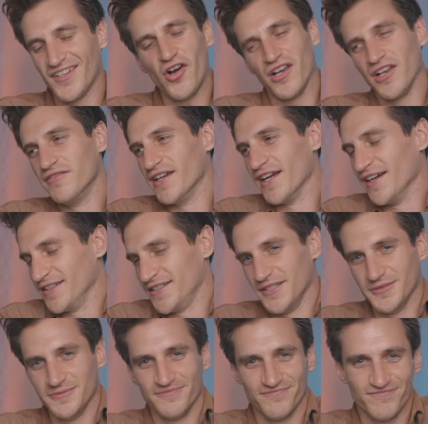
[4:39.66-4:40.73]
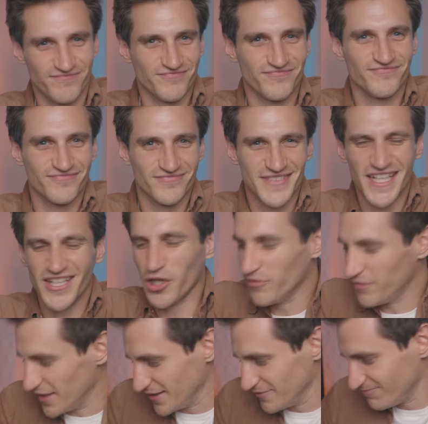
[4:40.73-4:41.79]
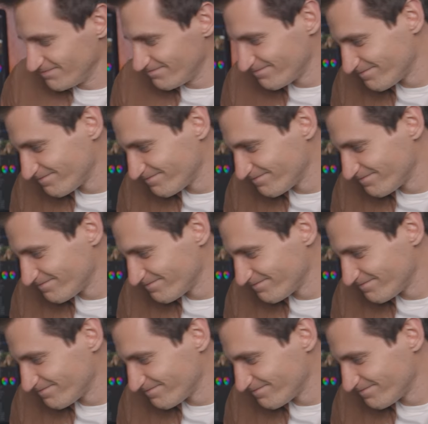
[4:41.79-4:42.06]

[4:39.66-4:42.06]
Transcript: Oh, I love it, I do. I love it.